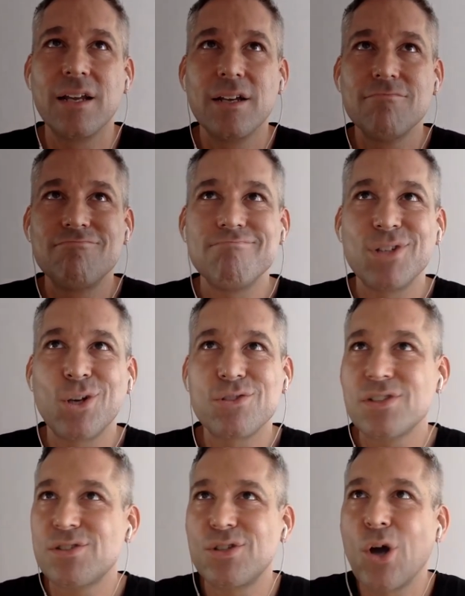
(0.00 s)
you know,
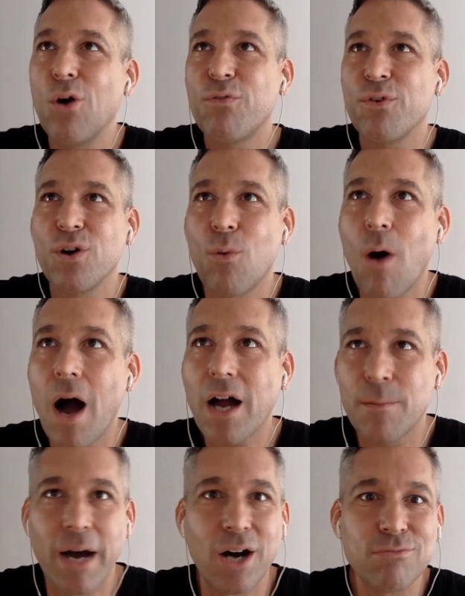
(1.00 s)
just go for a
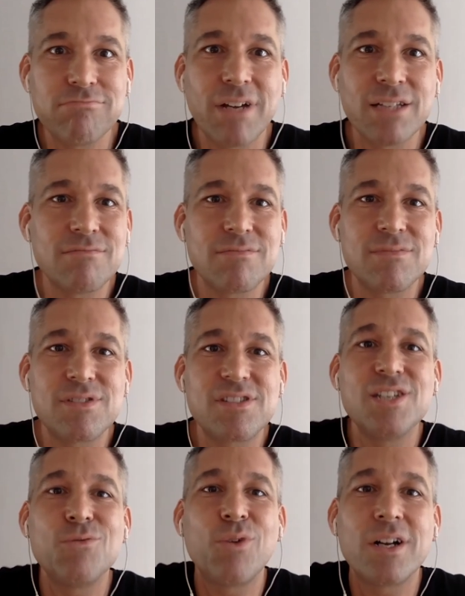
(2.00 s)
walkabout and
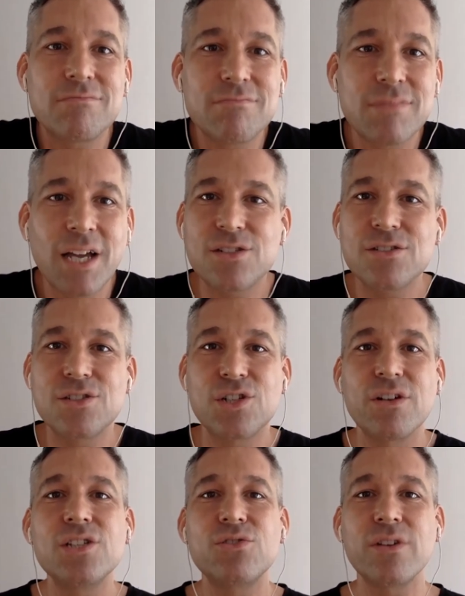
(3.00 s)
see what catches your
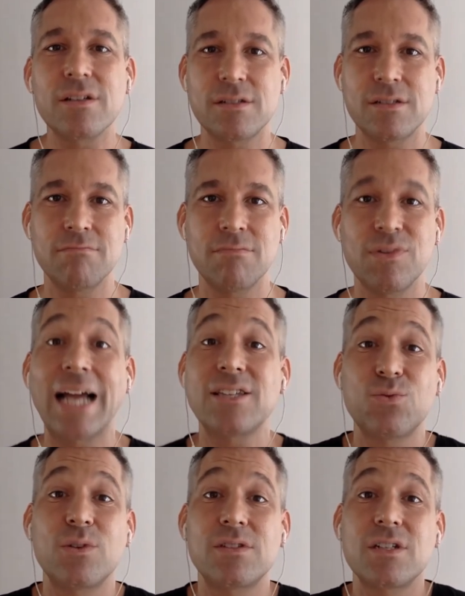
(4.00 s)
interest. And
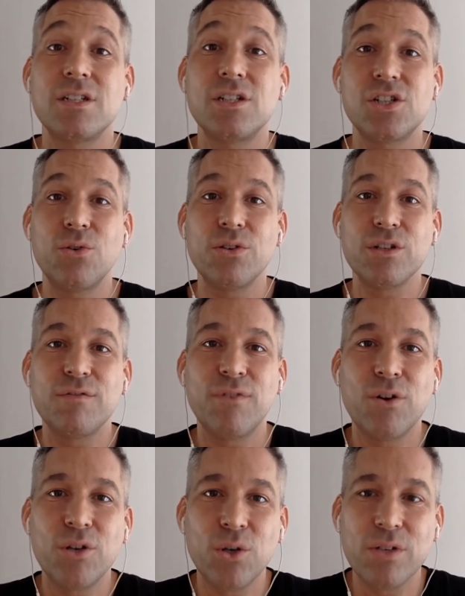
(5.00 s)
that's what's going to show on your
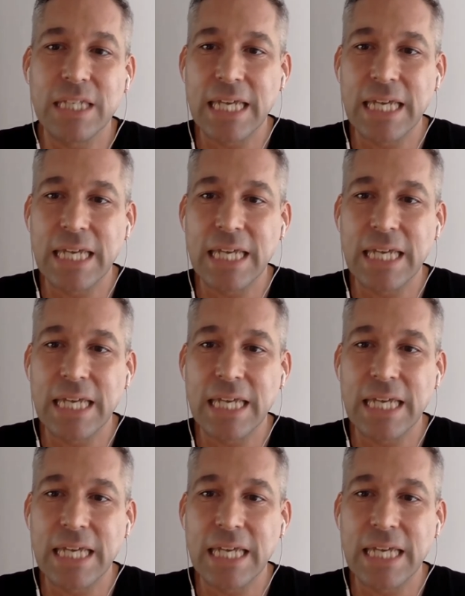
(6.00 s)
photo in the